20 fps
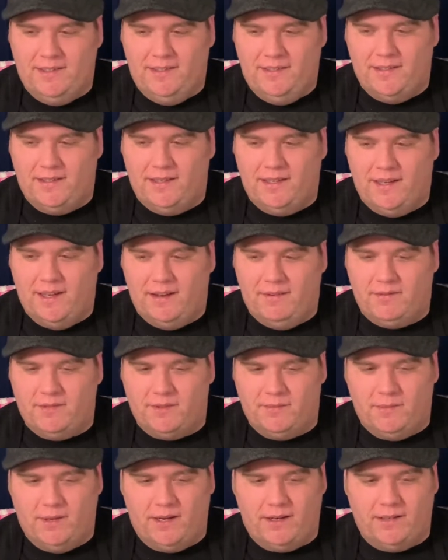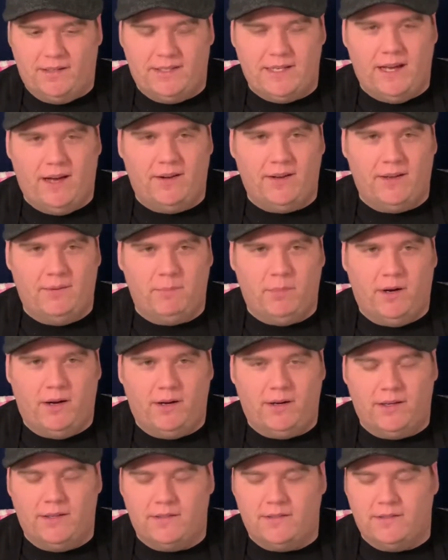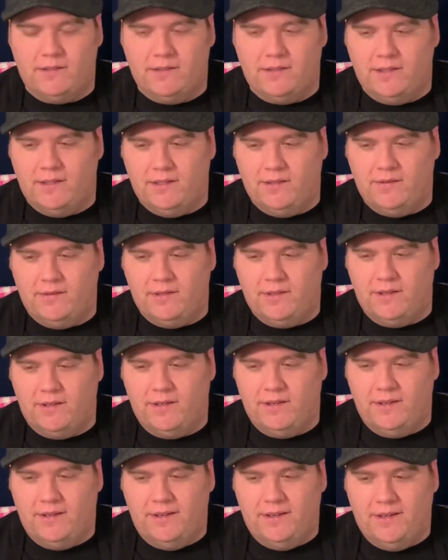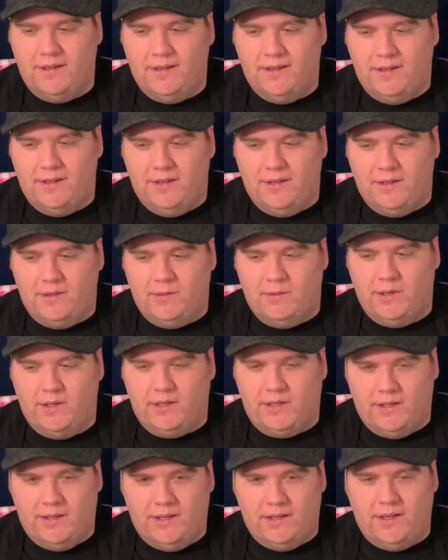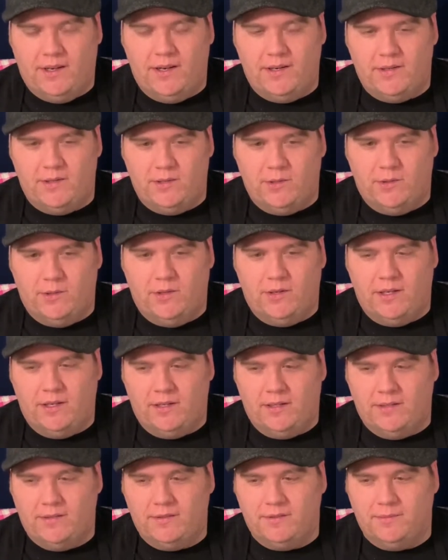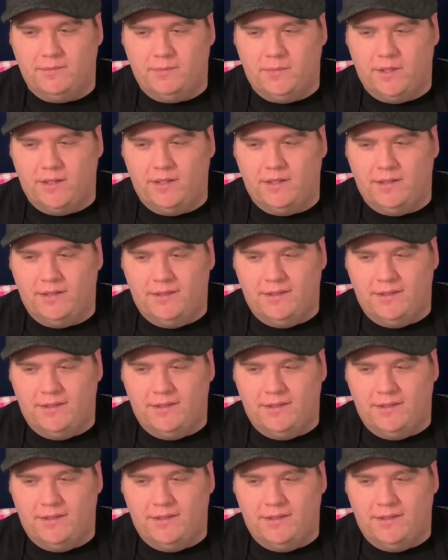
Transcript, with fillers: Then they have some like Italian pockets and stuff that are really good. I enjoy, but